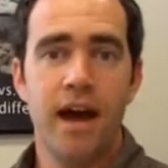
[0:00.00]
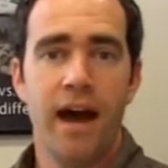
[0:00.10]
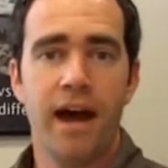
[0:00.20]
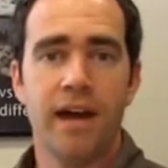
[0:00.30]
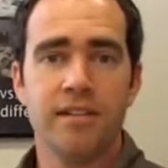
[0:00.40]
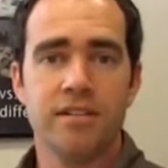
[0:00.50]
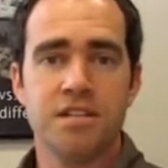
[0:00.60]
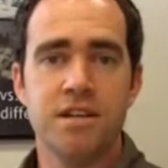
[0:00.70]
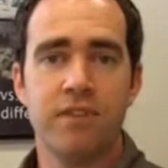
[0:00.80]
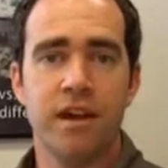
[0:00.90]
And
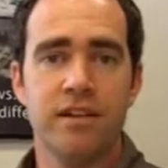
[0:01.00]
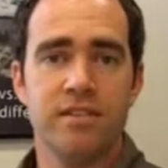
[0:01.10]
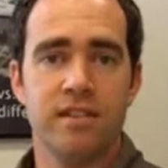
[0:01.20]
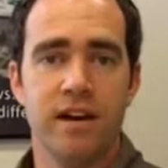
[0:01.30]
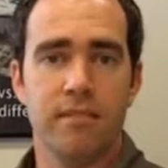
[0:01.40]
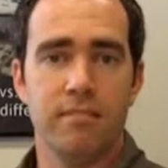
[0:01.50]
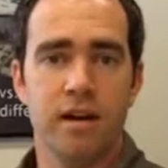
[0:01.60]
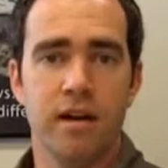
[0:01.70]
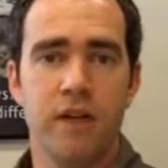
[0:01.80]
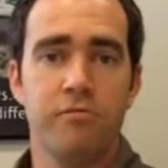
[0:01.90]
she raised over
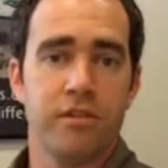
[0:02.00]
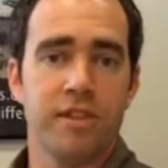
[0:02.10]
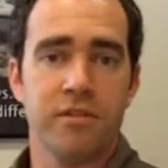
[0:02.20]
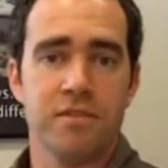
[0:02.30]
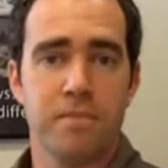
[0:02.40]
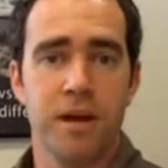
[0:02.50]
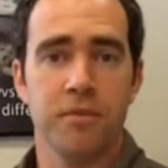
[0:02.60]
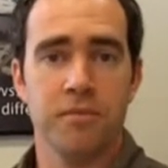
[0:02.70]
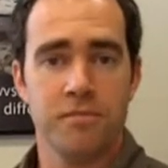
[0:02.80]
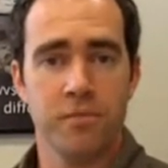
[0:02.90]

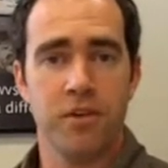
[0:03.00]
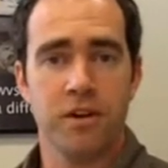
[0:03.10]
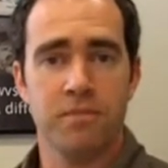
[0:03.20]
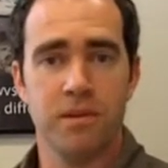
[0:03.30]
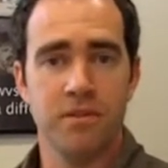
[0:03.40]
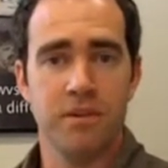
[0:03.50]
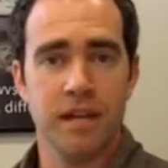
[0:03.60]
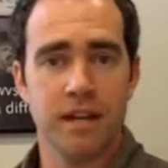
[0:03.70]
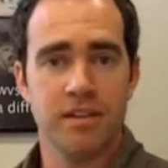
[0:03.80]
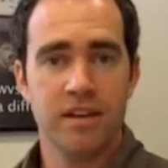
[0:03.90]
£1,000 for us by doing
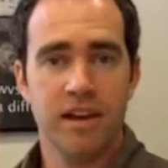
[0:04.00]
that.